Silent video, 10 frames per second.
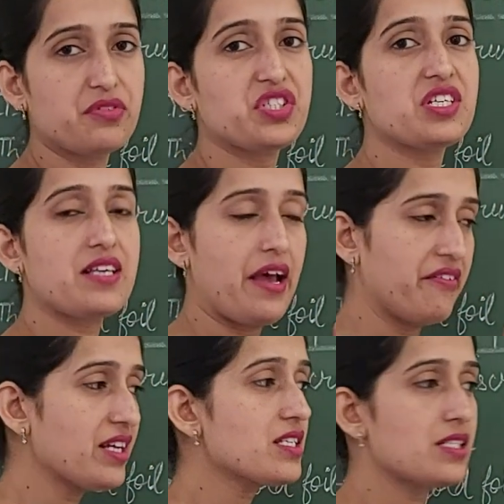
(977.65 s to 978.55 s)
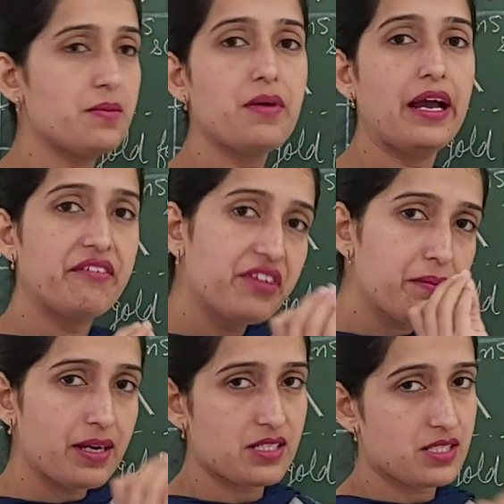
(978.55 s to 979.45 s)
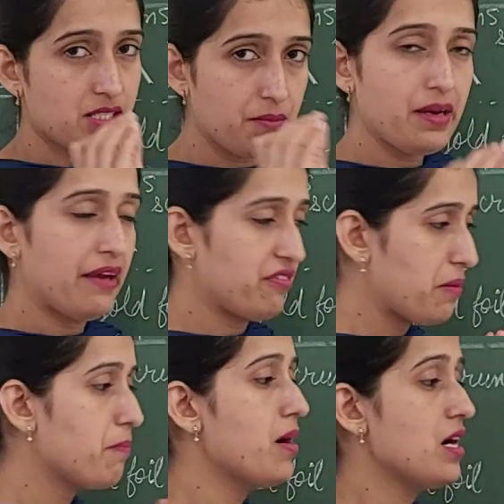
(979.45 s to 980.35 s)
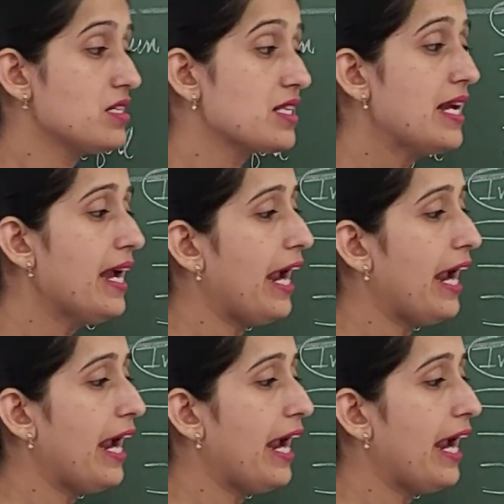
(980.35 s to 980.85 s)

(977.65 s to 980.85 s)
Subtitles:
which is having some heavy mass,